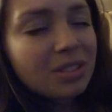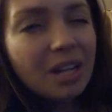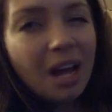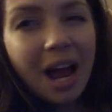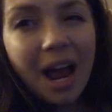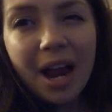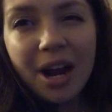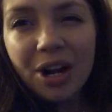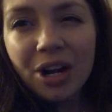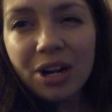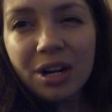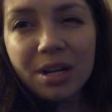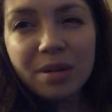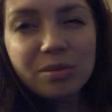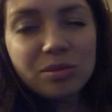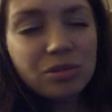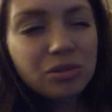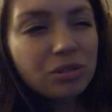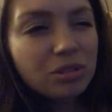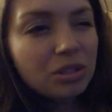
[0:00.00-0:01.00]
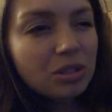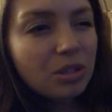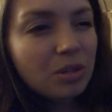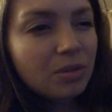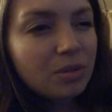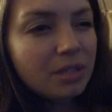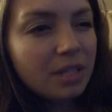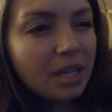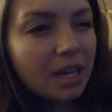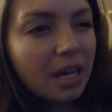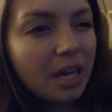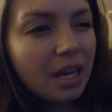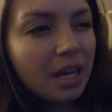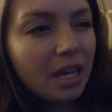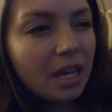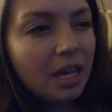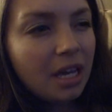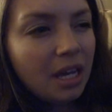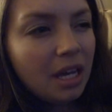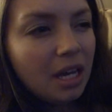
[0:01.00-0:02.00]
tired. It was a slow
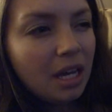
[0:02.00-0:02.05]
day.